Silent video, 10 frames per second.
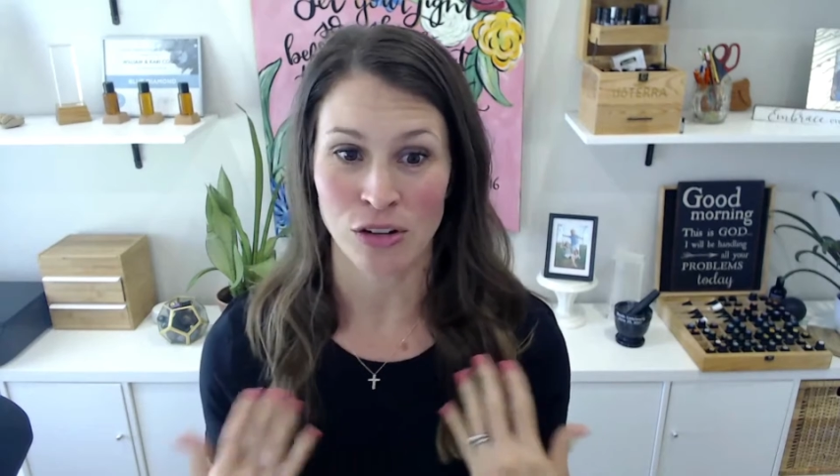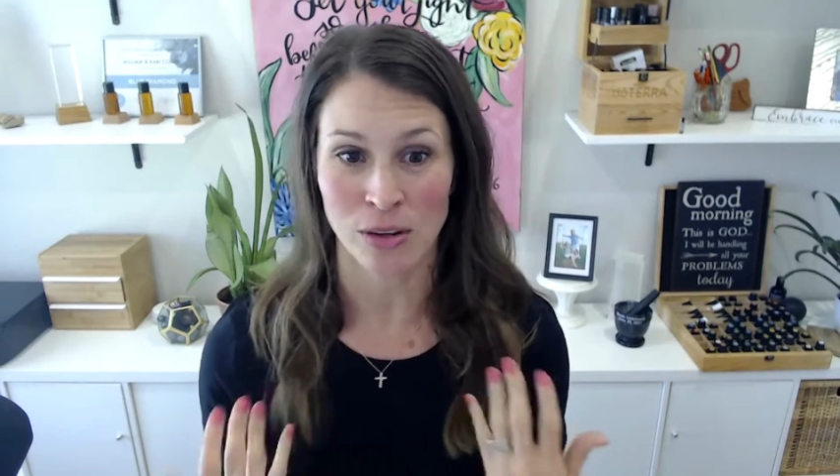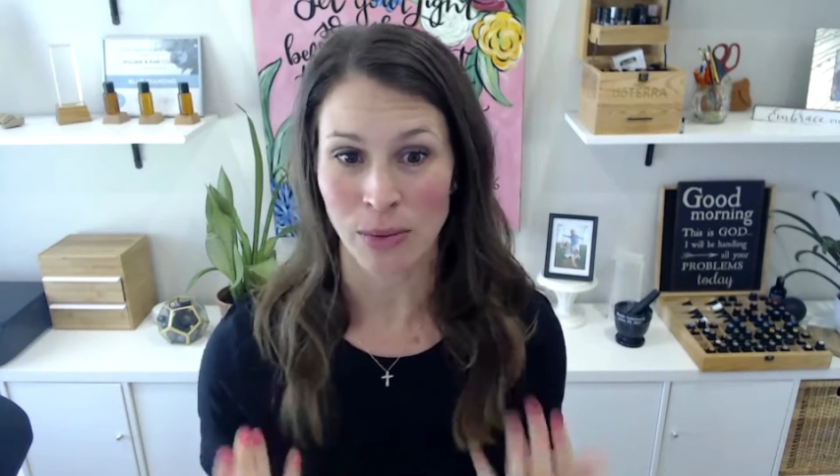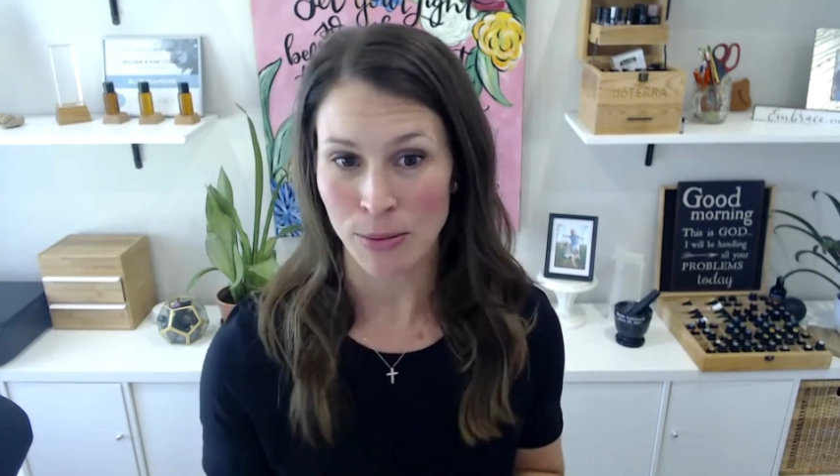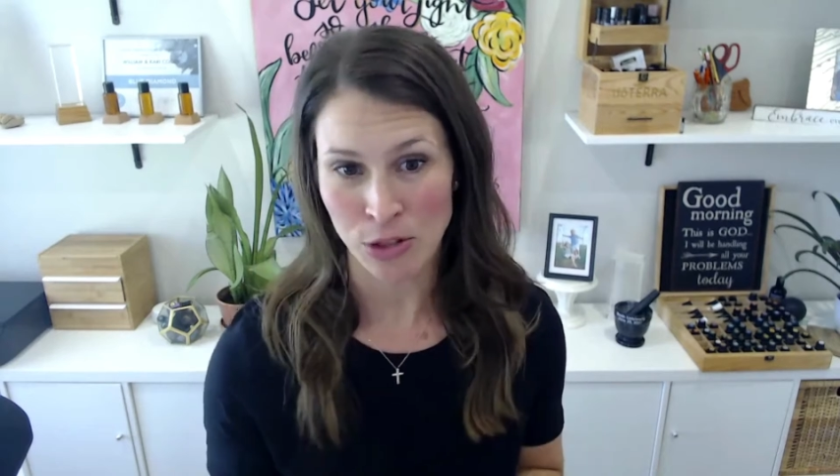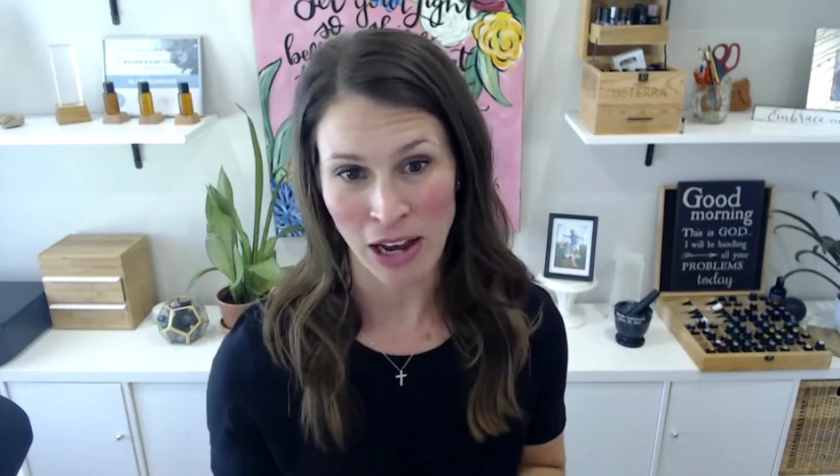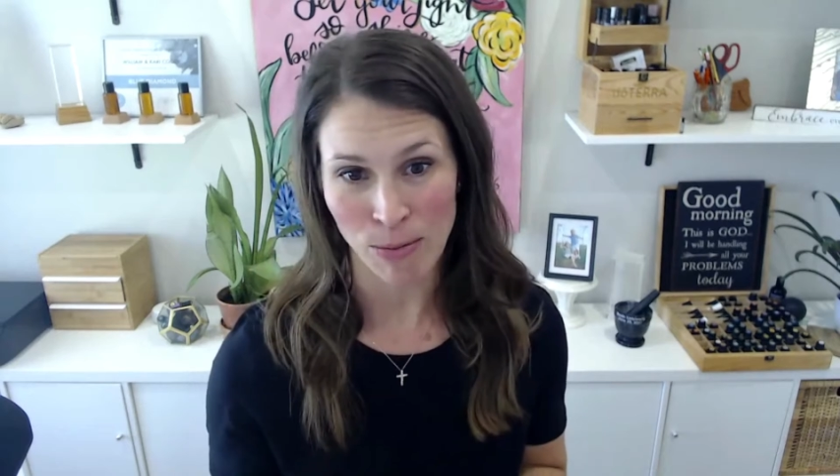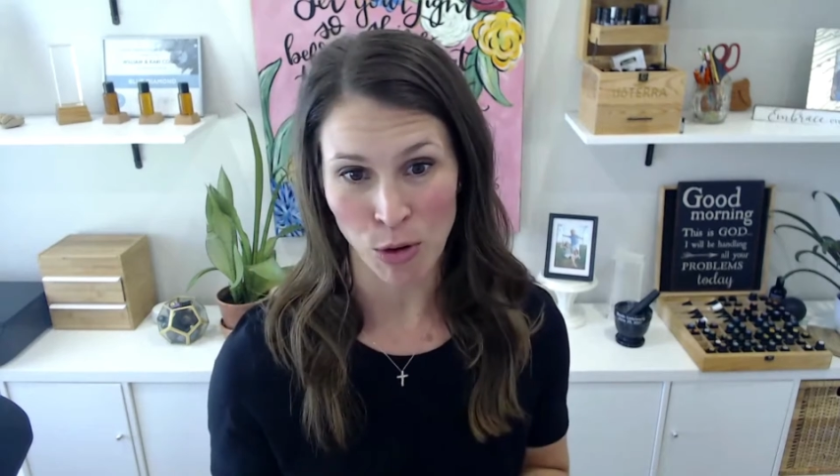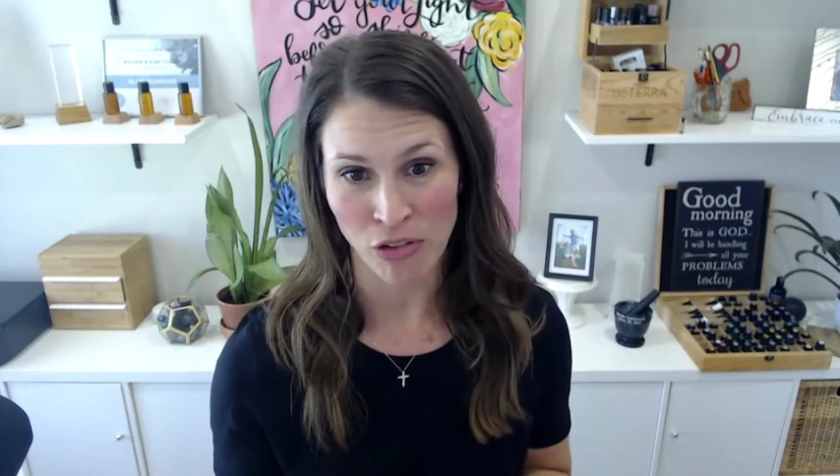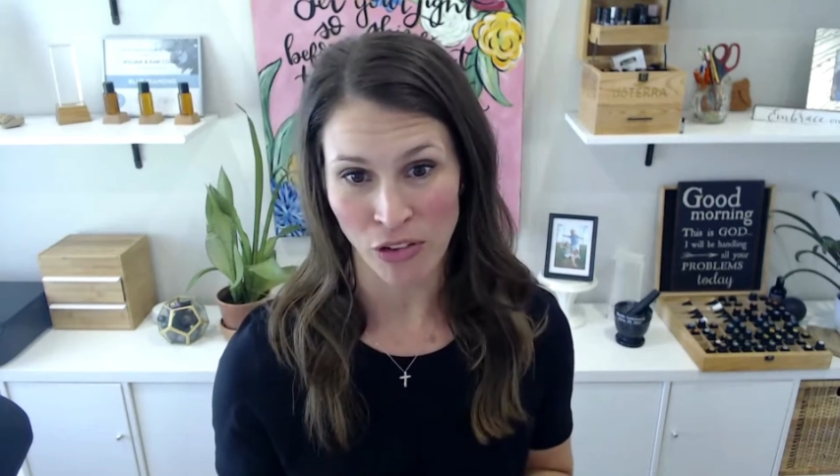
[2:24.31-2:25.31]
Sometimes you have
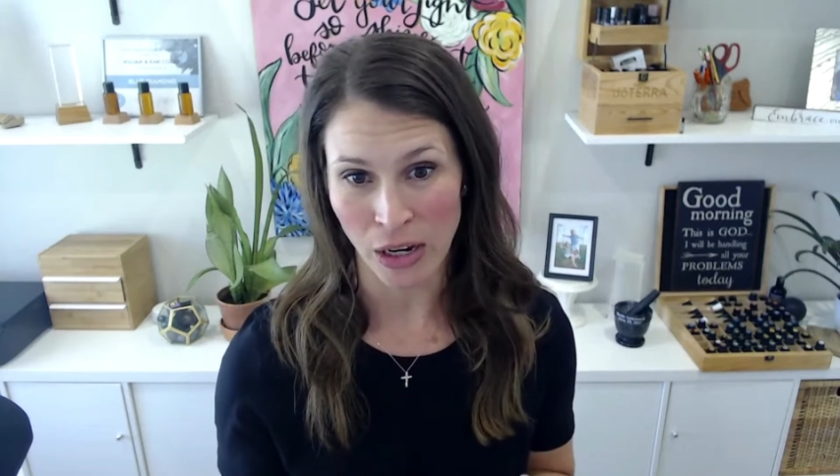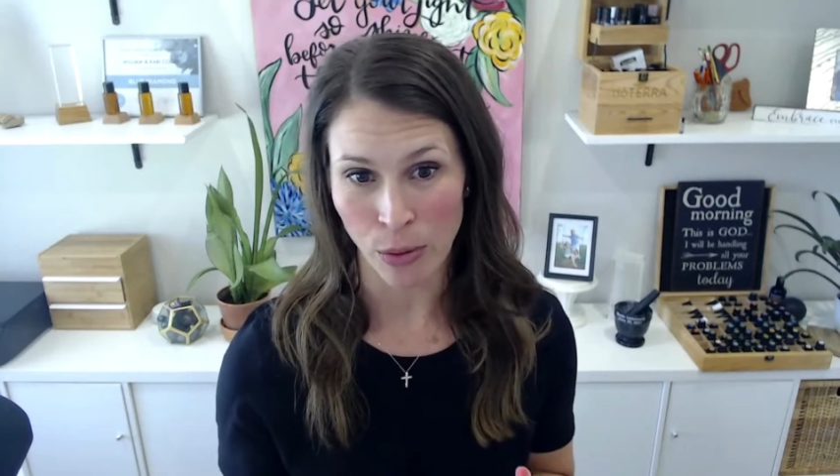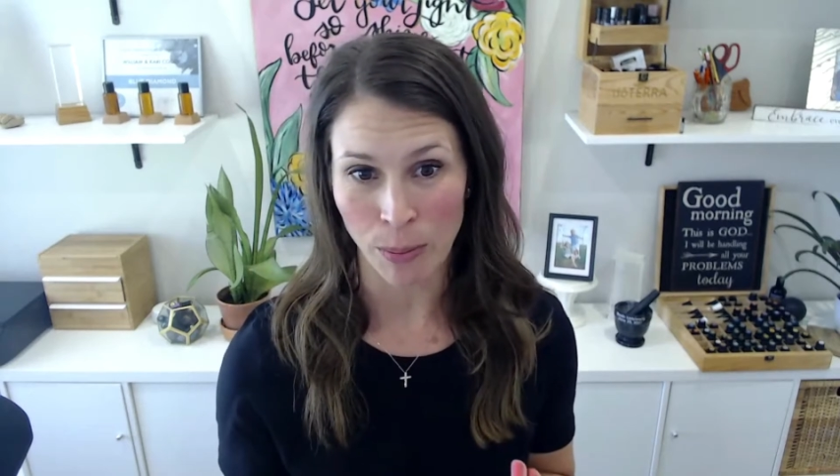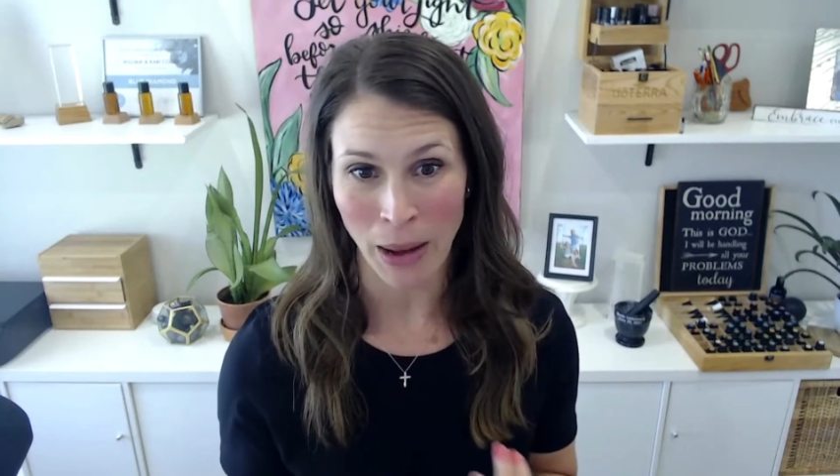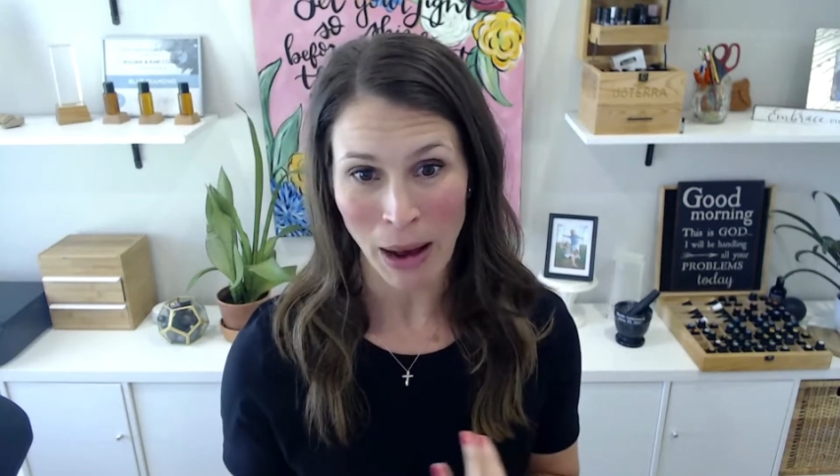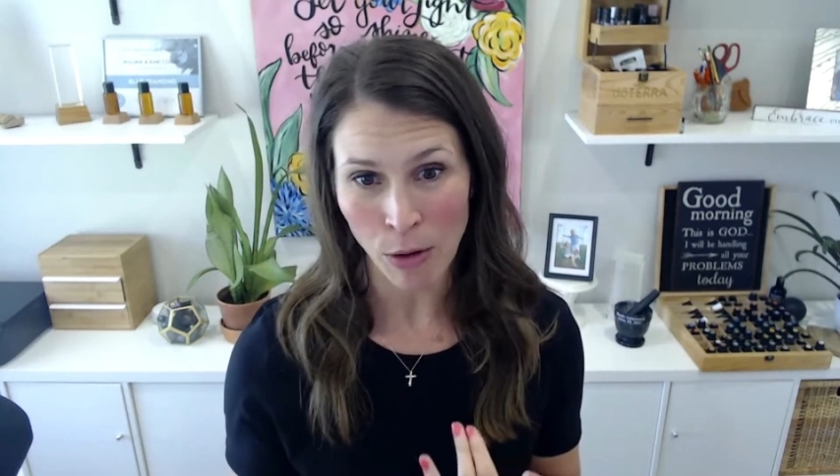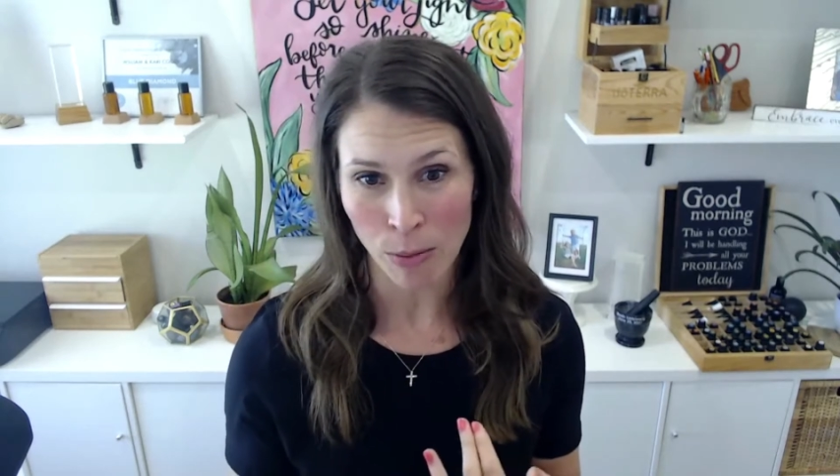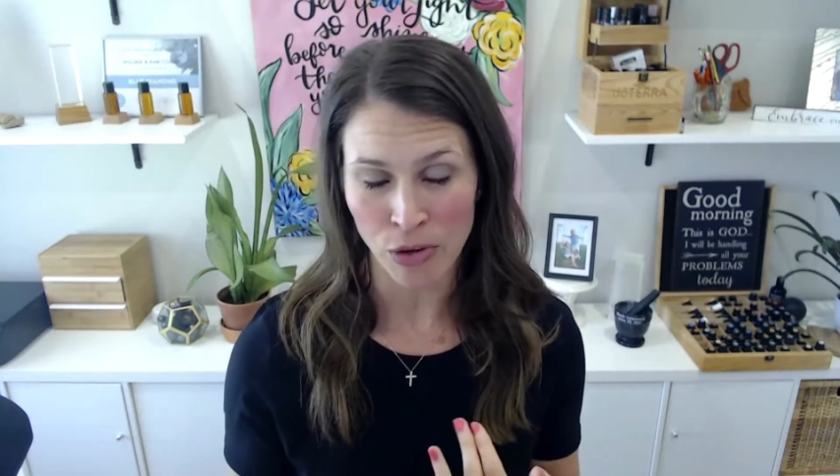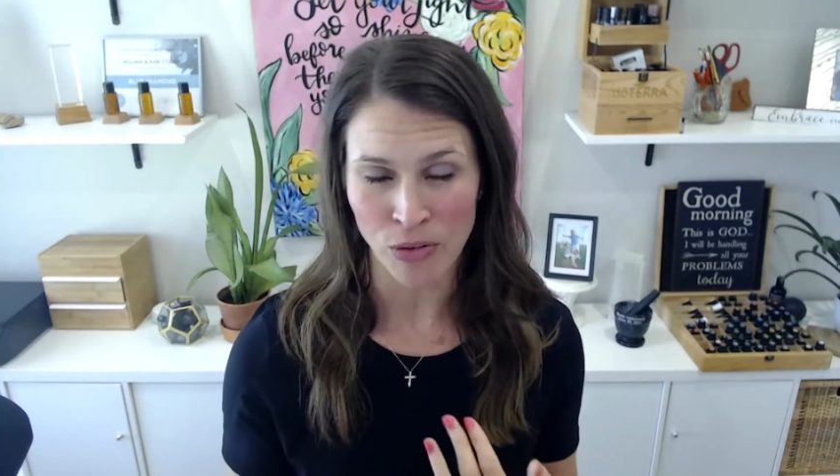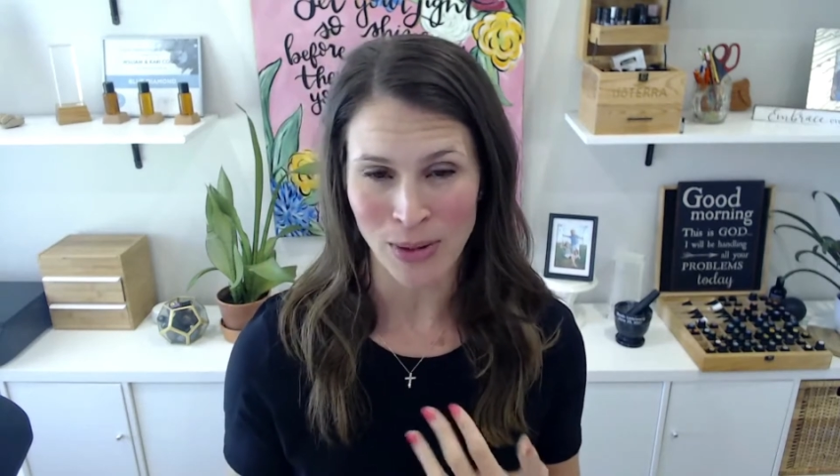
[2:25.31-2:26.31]
more frequent bowel
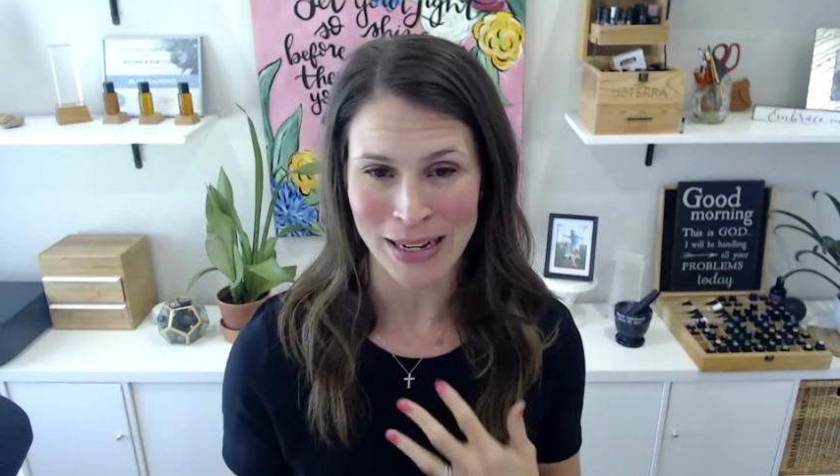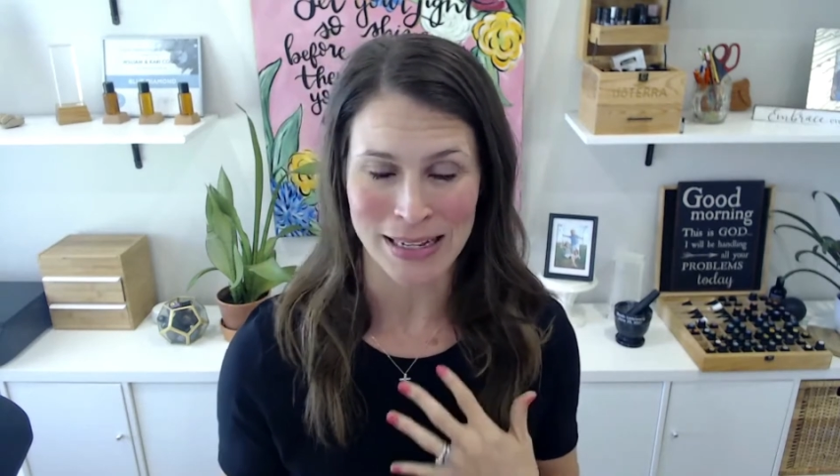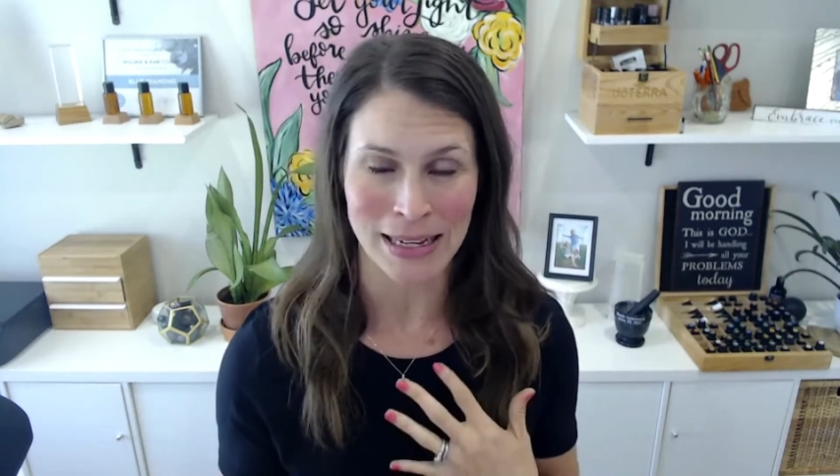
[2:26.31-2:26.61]
movements.